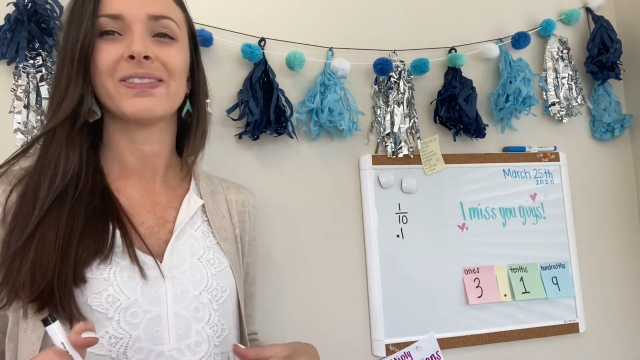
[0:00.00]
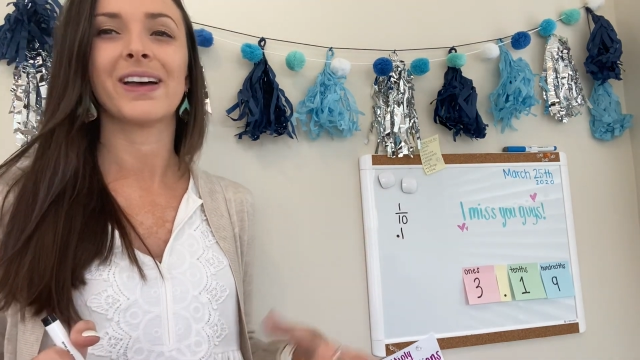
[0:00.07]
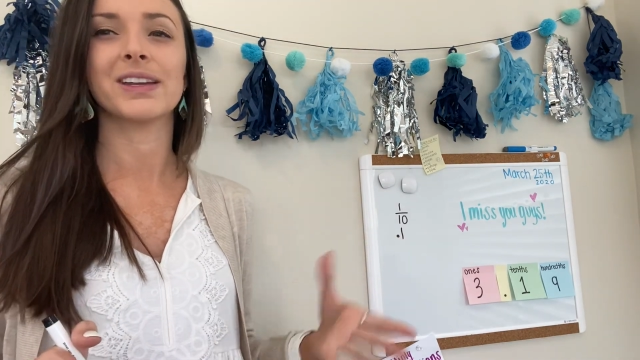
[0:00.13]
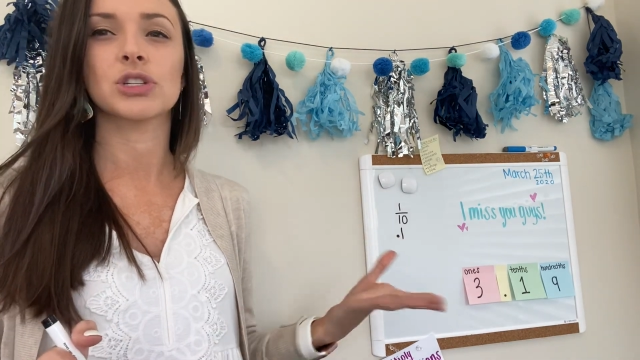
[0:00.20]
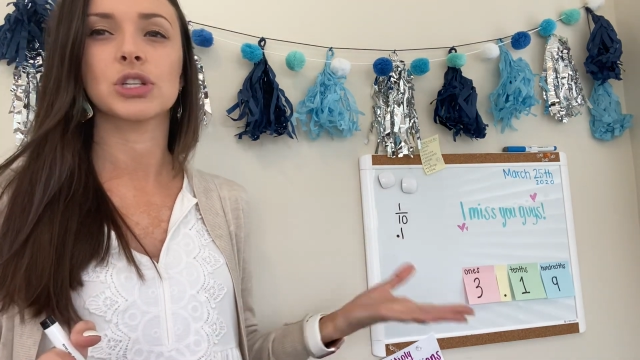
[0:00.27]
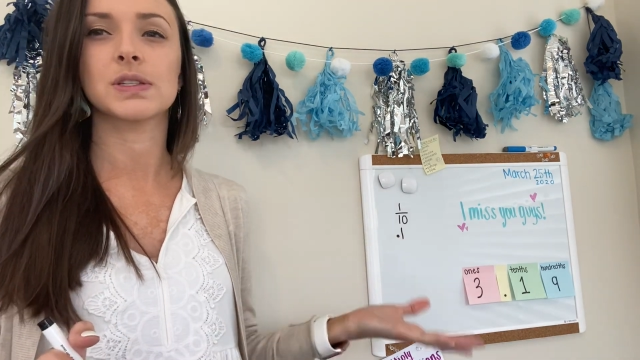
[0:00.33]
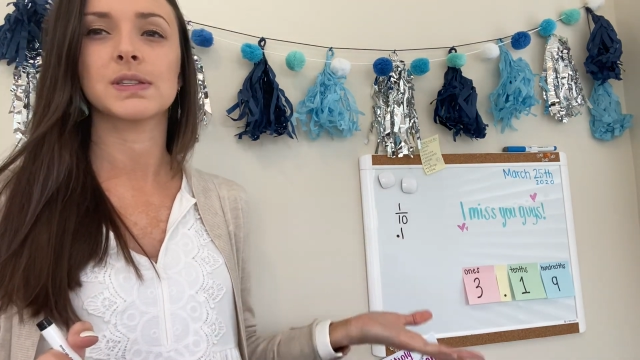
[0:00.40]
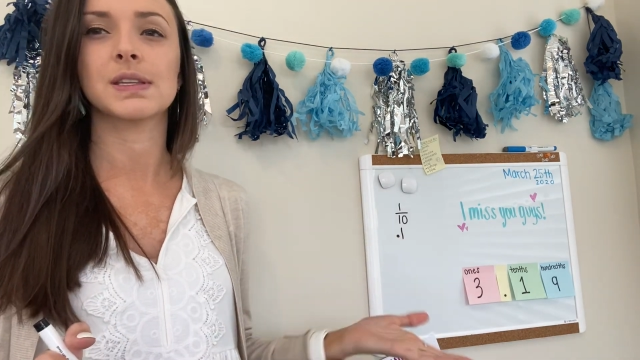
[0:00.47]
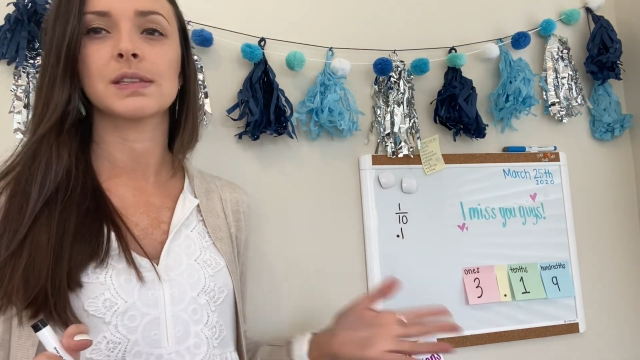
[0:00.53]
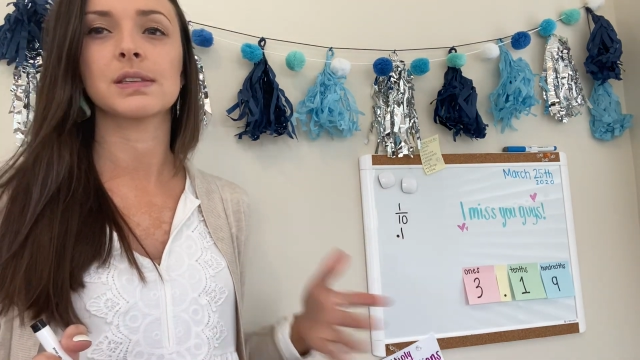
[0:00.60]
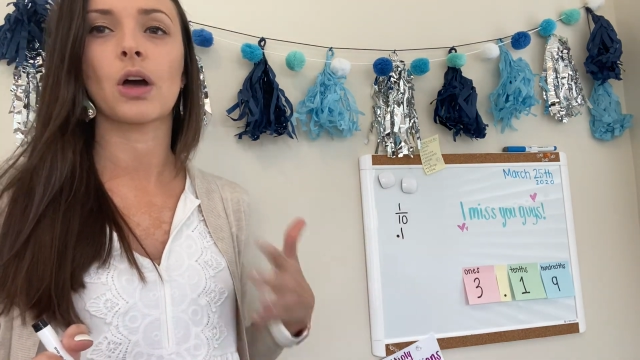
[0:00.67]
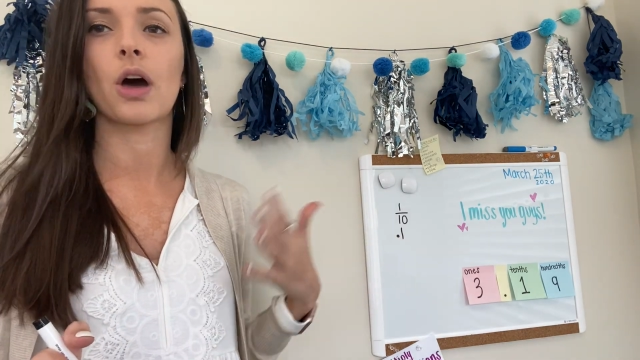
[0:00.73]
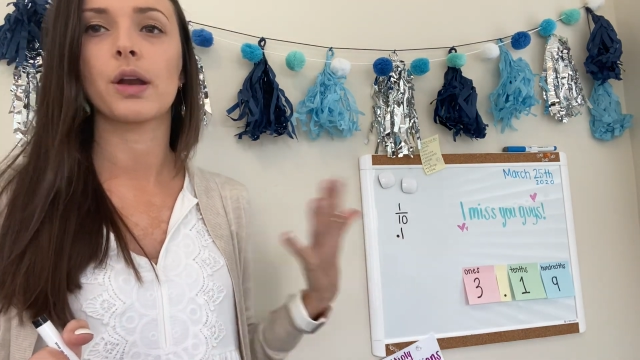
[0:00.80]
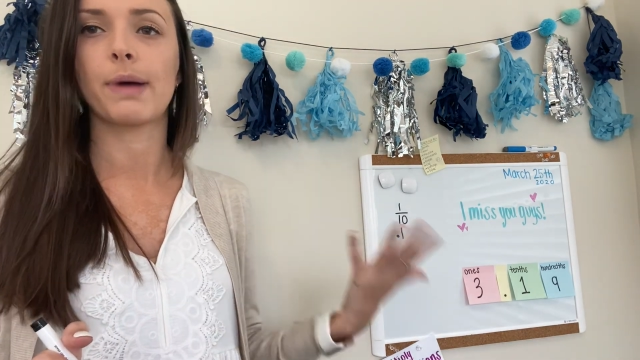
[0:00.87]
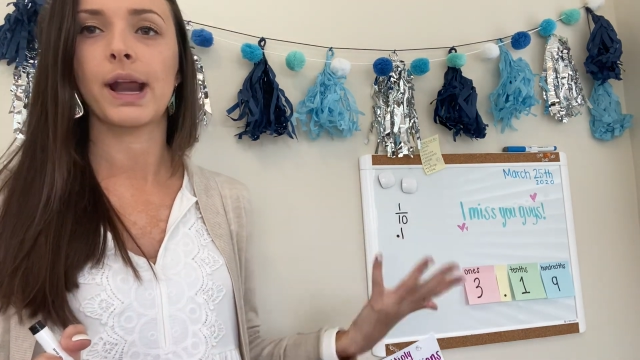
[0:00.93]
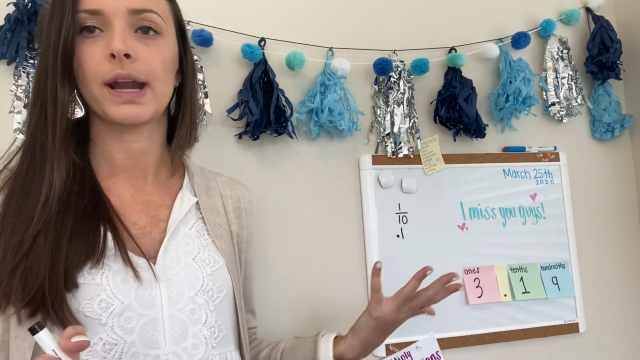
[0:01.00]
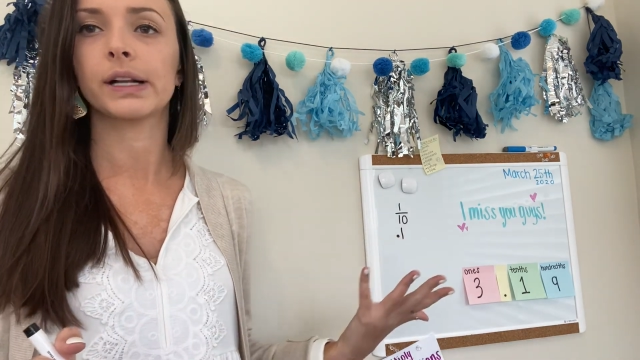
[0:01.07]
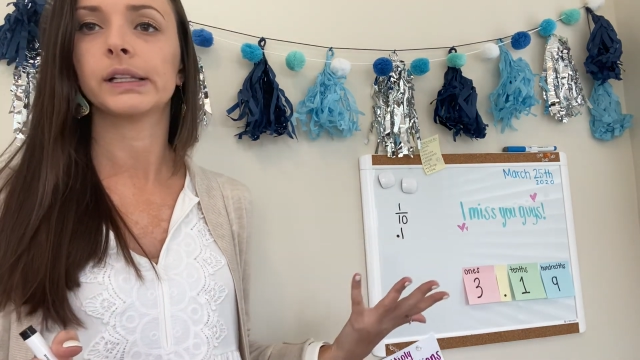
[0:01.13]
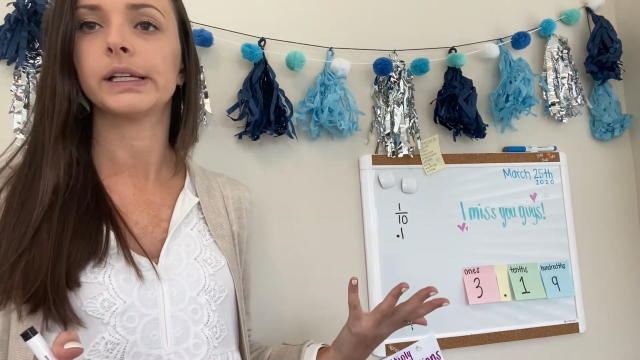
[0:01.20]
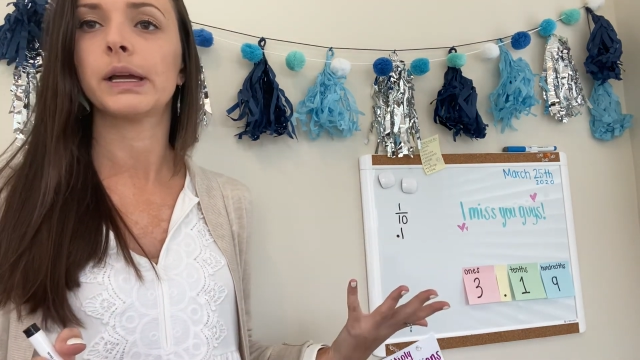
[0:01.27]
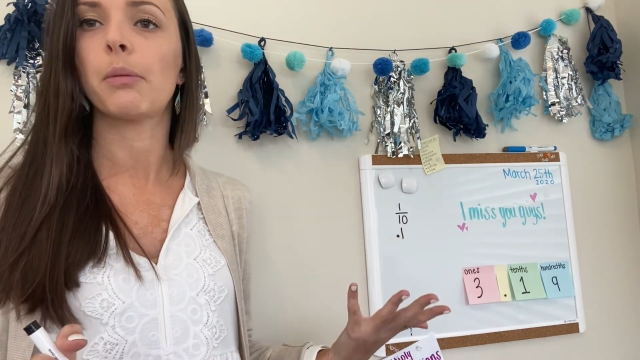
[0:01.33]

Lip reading: That just is automatically